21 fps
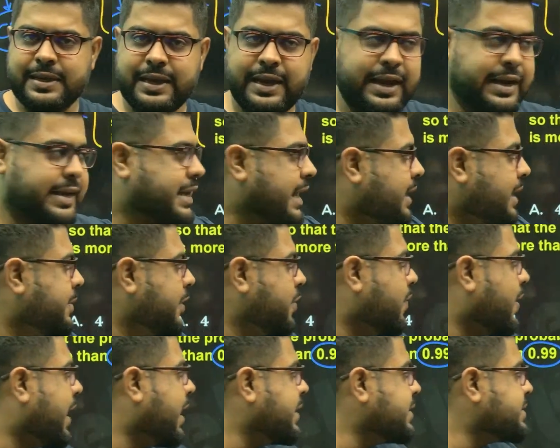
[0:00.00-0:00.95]
It can be
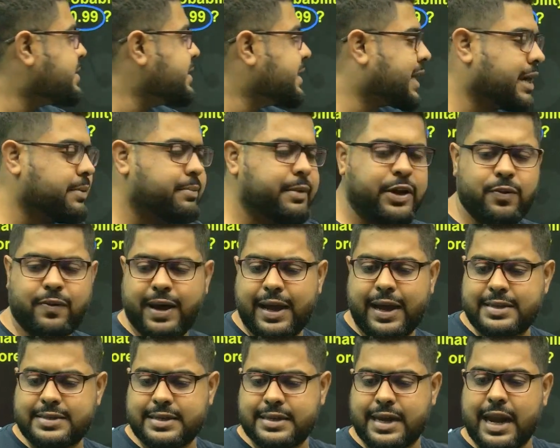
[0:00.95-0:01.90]
once, it can be
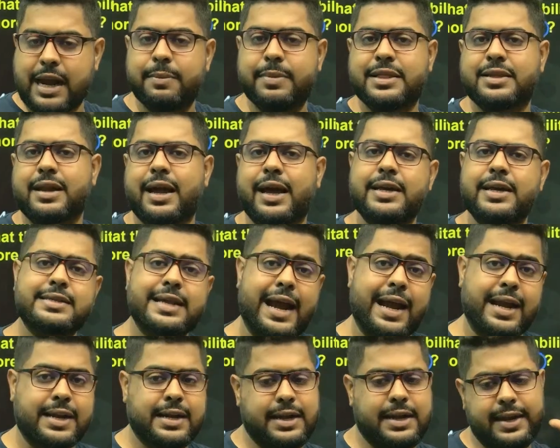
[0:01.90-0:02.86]
twice, it can be thrice,
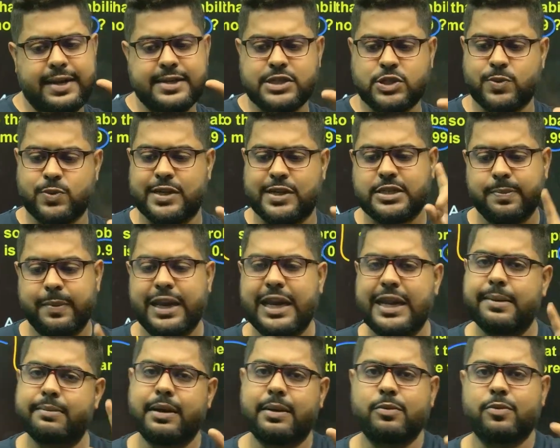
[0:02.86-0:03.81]
at least once,
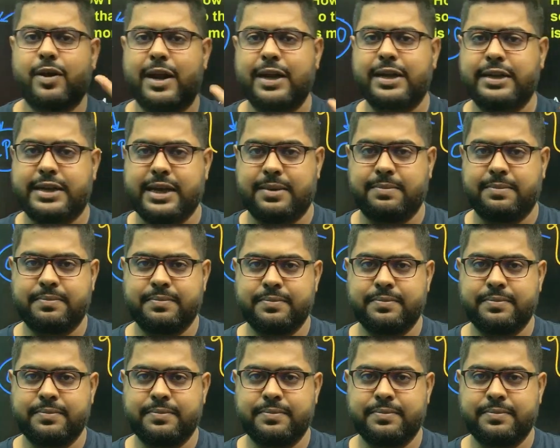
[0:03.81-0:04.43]
minimum 1 time.